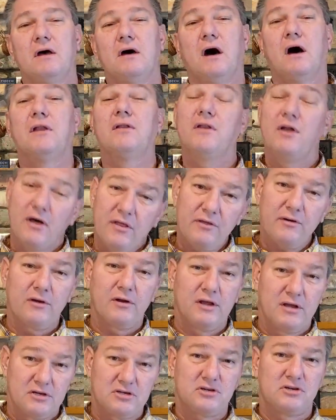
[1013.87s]
Another
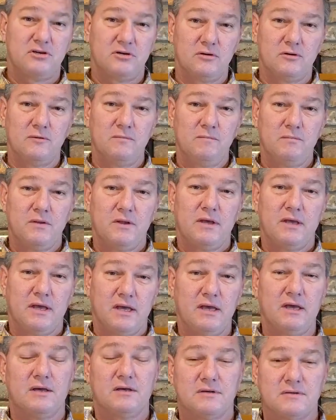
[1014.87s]
issue
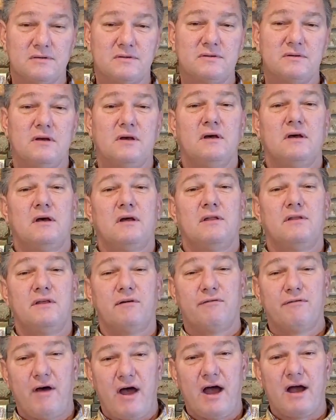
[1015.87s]
is the
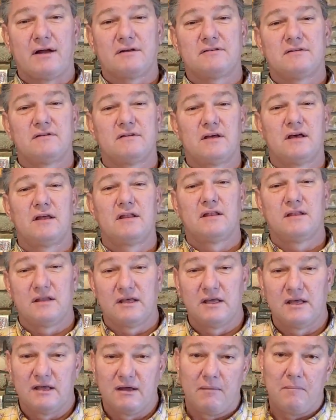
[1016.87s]
fact that
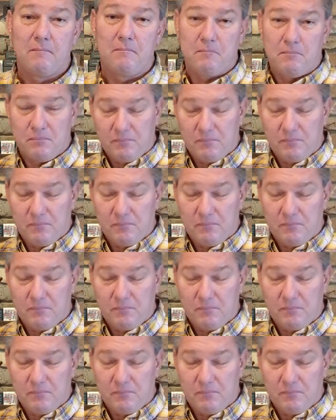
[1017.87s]
the